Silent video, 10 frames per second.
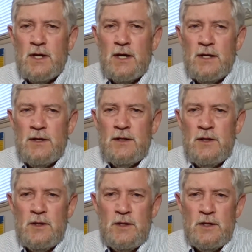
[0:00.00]

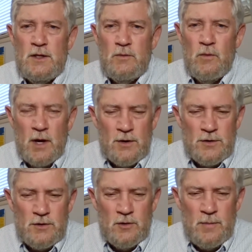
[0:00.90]
gotten the water
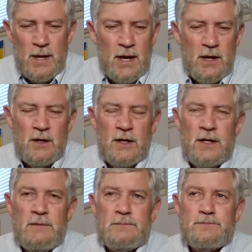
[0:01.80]
turned back
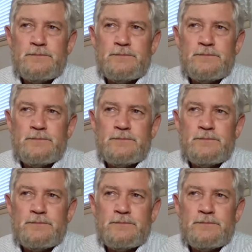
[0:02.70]
on,